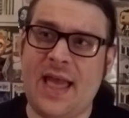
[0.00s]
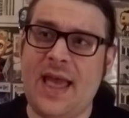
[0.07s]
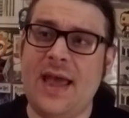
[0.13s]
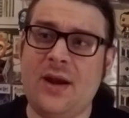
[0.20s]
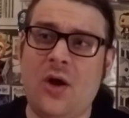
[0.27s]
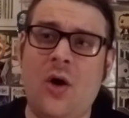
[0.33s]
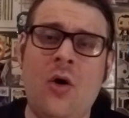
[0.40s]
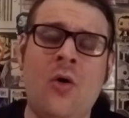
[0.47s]

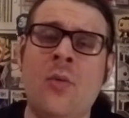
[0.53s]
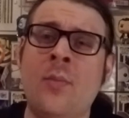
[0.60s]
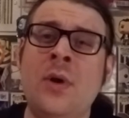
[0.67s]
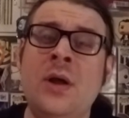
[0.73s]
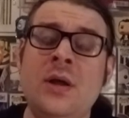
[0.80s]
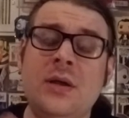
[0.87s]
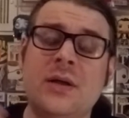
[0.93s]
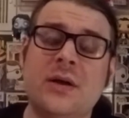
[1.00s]
at
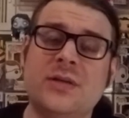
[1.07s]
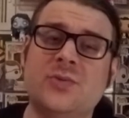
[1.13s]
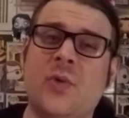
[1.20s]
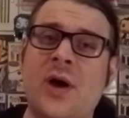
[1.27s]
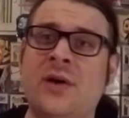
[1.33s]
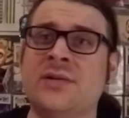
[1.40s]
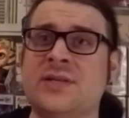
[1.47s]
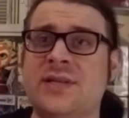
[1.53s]
home as
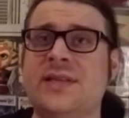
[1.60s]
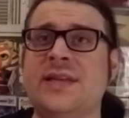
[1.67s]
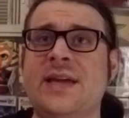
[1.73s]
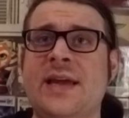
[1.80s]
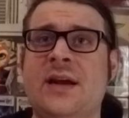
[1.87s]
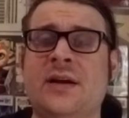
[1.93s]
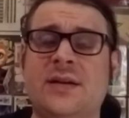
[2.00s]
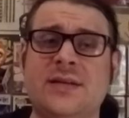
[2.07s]
well as the
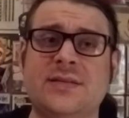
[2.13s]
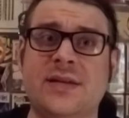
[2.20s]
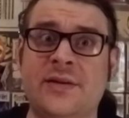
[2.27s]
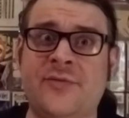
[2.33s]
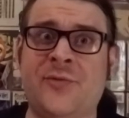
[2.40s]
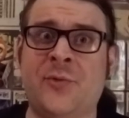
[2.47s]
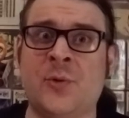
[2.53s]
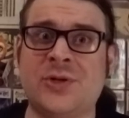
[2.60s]
theater, because
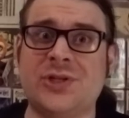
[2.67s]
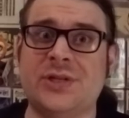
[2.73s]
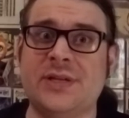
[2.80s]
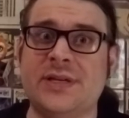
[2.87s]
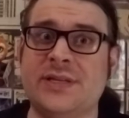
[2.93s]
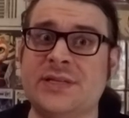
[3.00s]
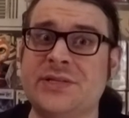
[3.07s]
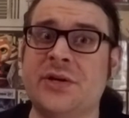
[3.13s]

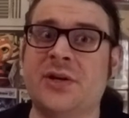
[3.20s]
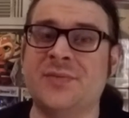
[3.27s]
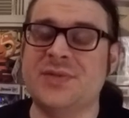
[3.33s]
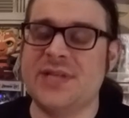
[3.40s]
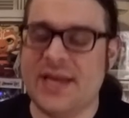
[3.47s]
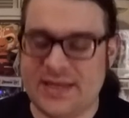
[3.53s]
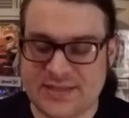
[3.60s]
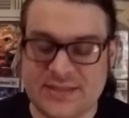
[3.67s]
unfortunately the
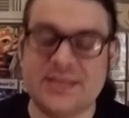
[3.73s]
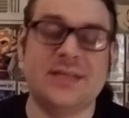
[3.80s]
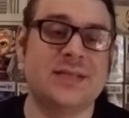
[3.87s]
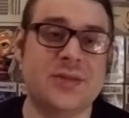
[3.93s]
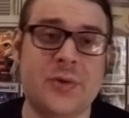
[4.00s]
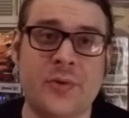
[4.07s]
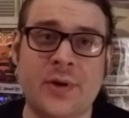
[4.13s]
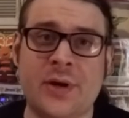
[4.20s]
circumstances
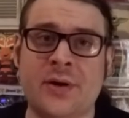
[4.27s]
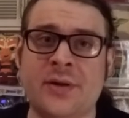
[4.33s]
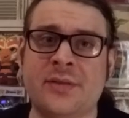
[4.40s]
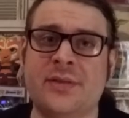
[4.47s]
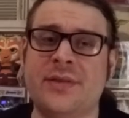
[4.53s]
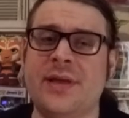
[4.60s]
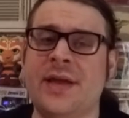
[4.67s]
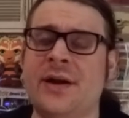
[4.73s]
that's going on in the
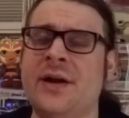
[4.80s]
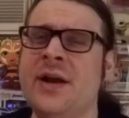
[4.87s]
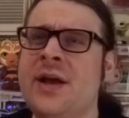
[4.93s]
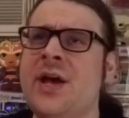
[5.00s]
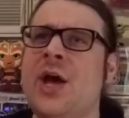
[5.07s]
theater.